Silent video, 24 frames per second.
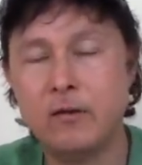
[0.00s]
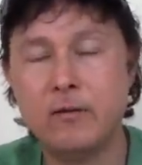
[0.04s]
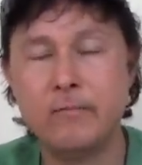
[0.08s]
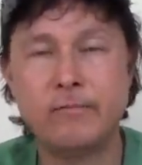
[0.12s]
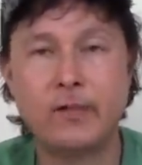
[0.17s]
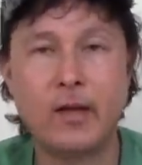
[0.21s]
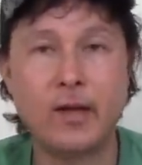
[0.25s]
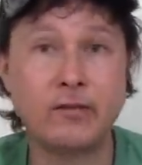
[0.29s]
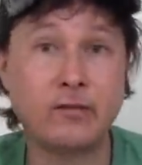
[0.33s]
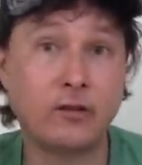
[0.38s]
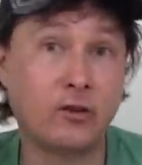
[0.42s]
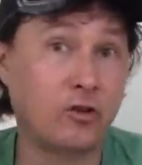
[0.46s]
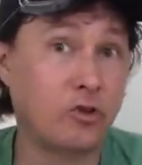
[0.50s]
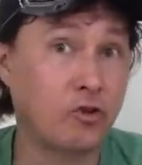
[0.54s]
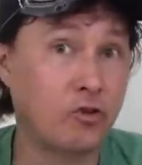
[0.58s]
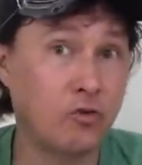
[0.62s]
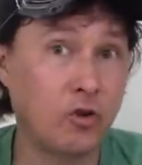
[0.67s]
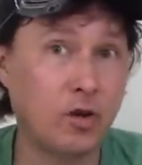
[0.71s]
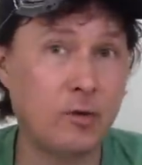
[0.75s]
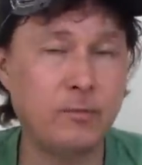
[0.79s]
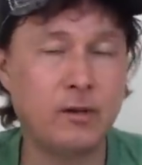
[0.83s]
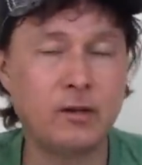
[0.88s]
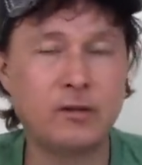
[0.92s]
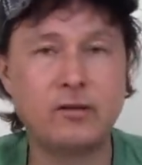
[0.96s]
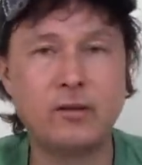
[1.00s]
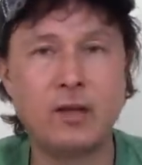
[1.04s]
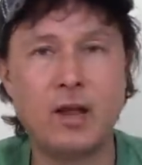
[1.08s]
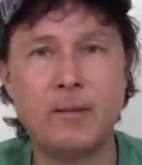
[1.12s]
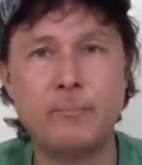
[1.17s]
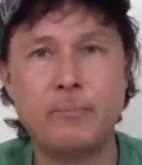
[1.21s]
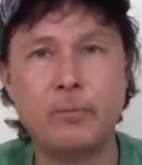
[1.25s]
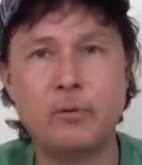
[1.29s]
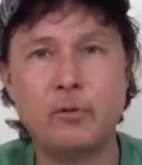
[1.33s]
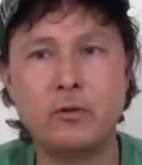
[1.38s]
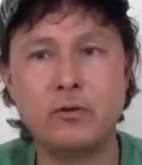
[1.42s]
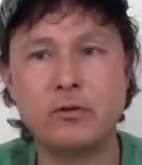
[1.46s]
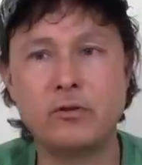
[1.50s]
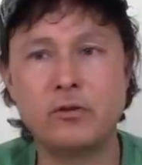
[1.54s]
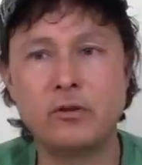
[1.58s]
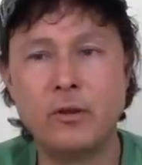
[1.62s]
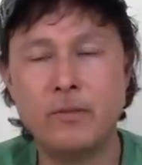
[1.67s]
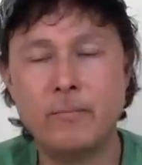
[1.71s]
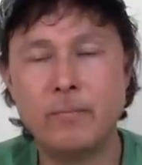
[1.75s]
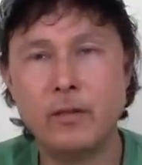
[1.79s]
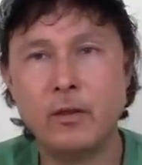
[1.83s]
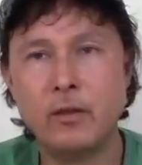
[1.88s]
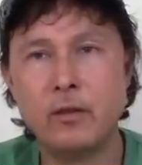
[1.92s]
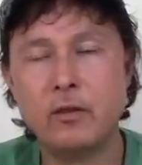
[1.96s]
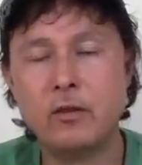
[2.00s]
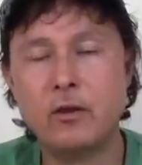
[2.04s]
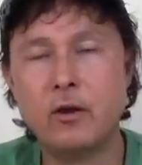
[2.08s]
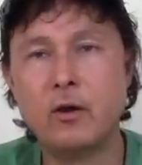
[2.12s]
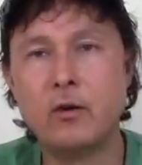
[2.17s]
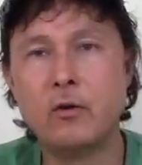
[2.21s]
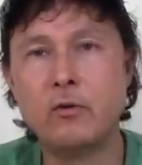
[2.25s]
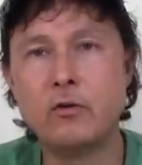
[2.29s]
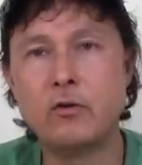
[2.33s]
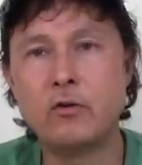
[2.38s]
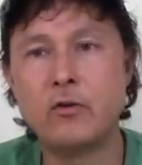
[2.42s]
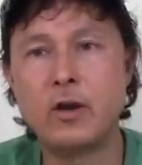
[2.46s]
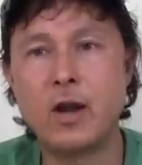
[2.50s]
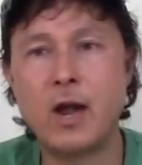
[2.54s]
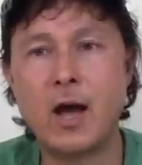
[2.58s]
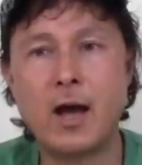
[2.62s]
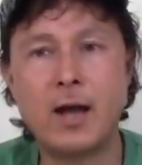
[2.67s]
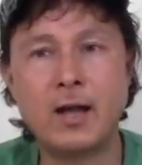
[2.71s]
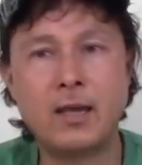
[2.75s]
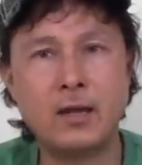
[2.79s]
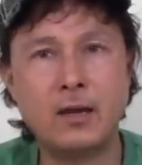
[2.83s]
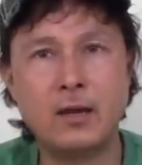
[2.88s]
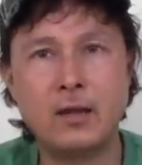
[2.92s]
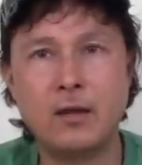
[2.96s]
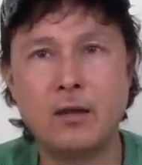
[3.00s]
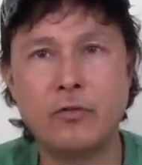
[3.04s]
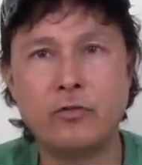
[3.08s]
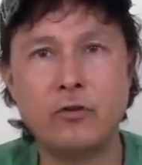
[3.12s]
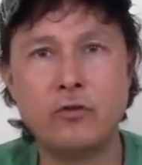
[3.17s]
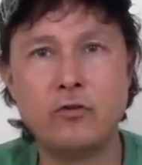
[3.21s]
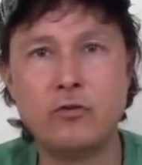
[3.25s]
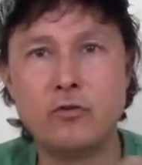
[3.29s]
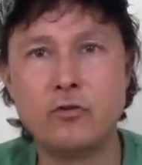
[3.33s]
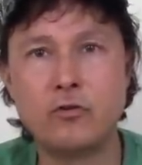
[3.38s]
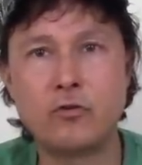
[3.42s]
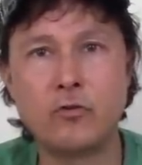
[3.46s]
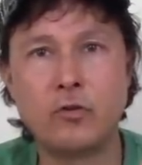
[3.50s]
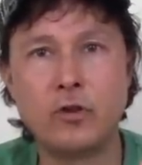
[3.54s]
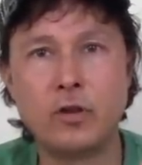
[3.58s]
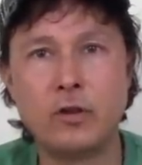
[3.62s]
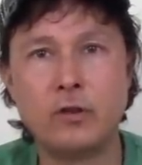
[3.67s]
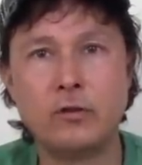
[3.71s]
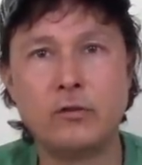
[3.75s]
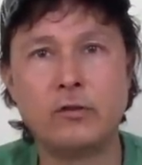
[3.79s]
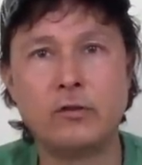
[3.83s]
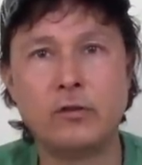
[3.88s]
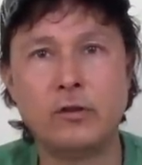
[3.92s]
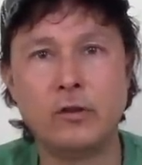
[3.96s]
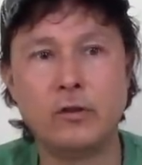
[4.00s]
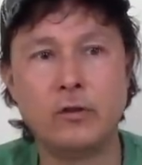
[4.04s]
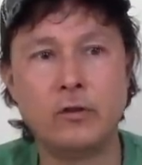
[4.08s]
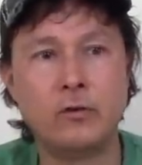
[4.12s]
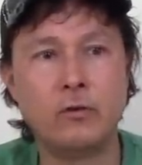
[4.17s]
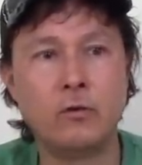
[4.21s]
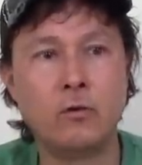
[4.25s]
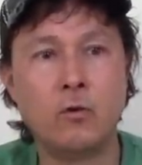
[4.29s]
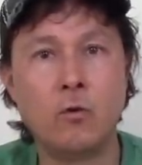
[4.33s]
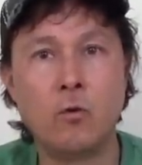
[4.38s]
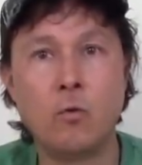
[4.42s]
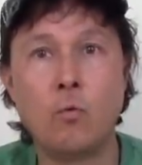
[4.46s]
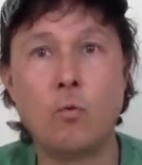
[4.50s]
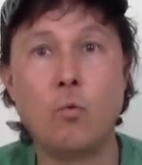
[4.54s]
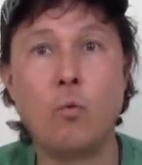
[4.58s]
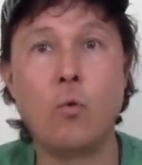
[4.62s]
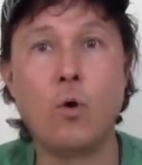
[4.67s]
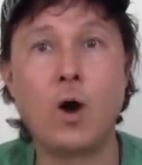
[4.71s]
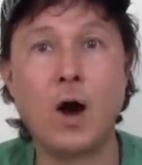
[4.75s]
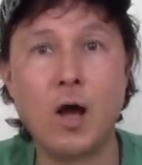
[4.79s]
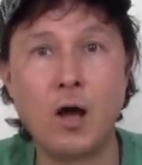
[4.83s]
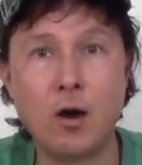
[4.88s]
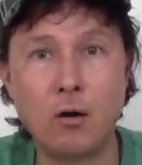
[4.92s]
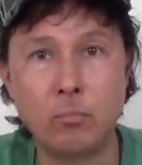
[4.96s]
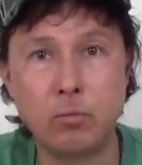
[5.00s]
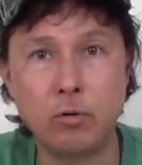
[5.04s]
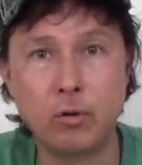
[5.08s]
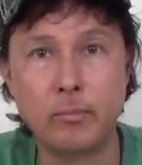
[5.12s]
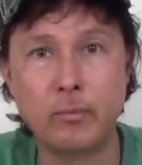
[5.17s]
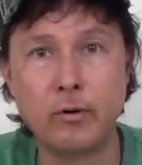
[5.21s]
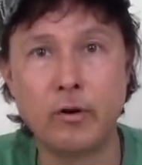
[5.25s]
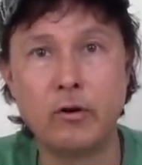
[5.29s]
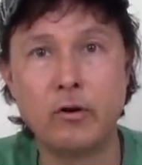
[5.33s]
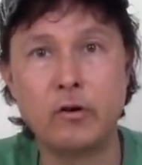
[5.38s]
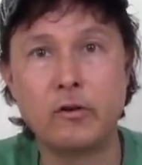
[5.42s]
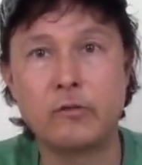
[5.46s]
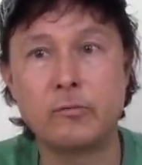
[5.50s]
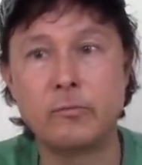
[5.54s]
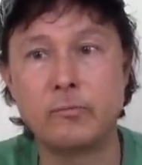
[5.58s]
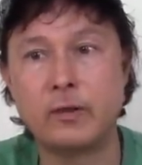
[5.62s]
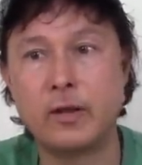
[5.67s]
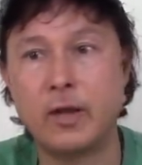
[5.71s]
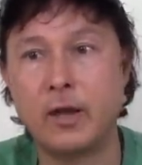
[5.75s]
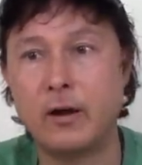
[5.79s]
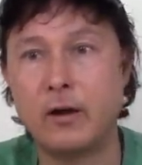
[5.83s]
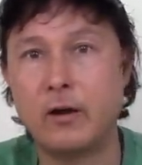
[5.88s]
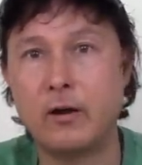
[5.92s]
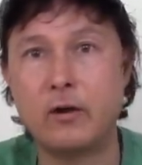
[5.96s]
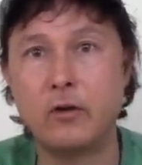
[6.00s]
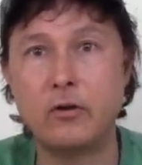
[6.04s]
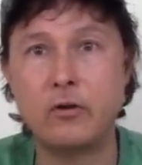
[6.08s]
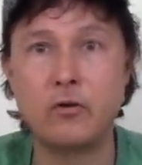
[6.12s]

as extreme examples, you know, you're not going to get the nutrients in wild blueberries from Canada.